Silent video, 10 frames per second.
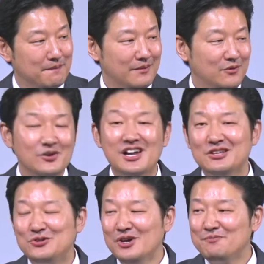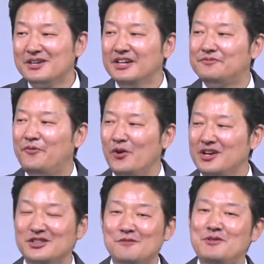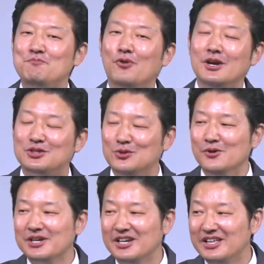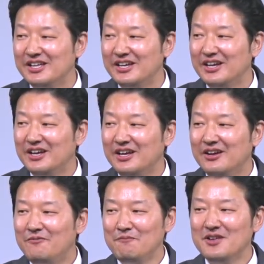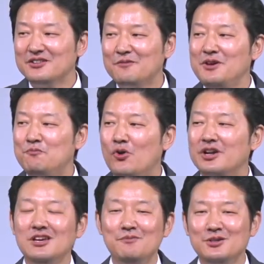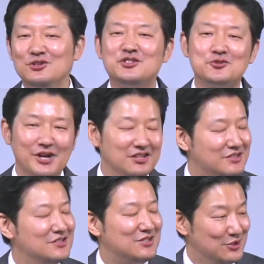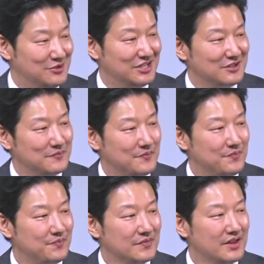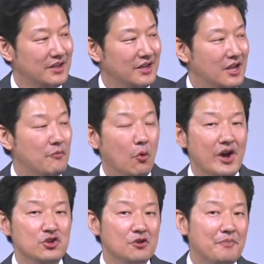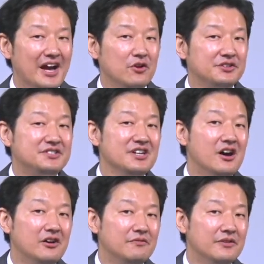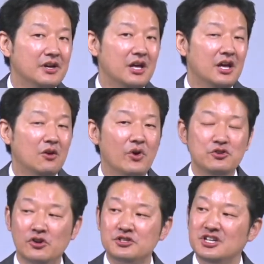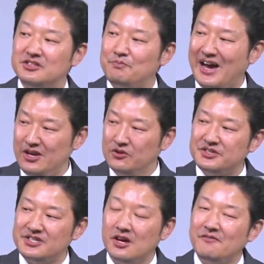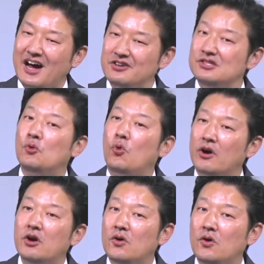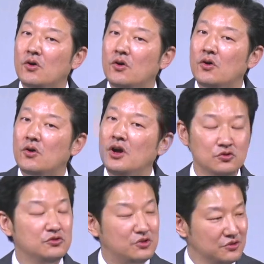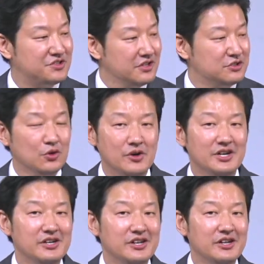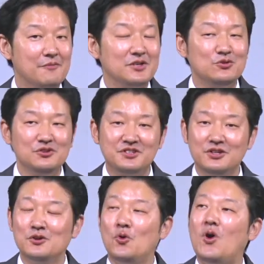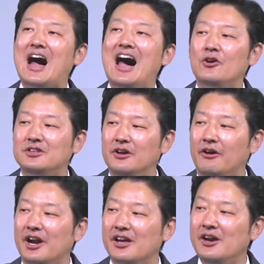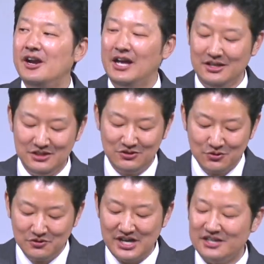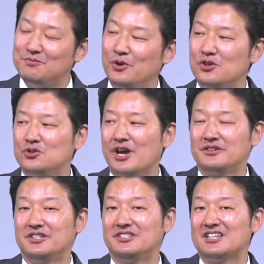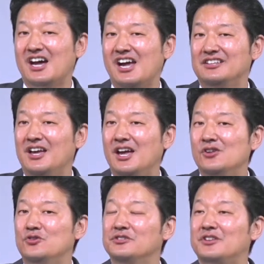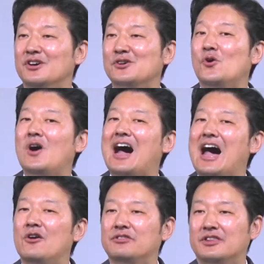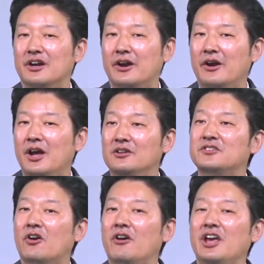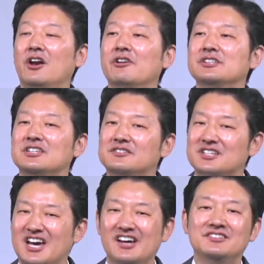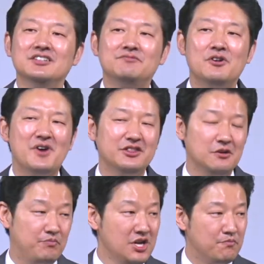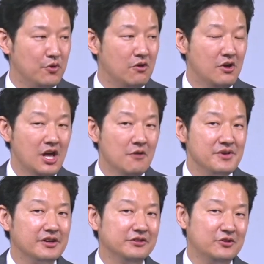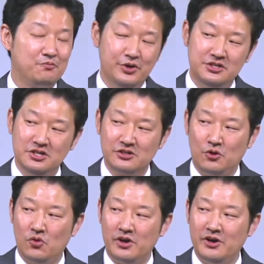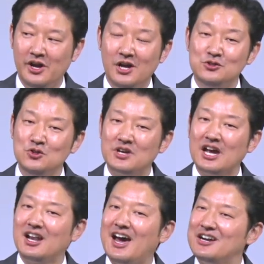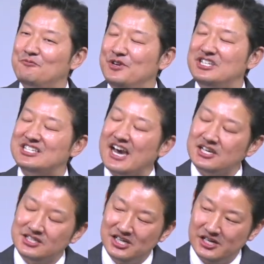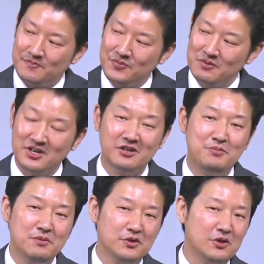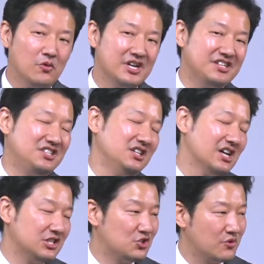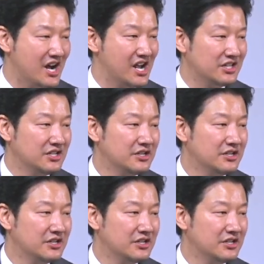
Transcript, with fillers: you're going to do it because 40 other people are doing it. Yeah. 50 other people are giving you strength to do it. But when you're by yourself, when you're just by yourself out in the world, do you still do it? I mean, do you still go out there and do that spiritual exercise? Do you still go out there, start hearing these curses from other people because you're preaching the word? Do you get a lot of rejection because people don't want to see that tract?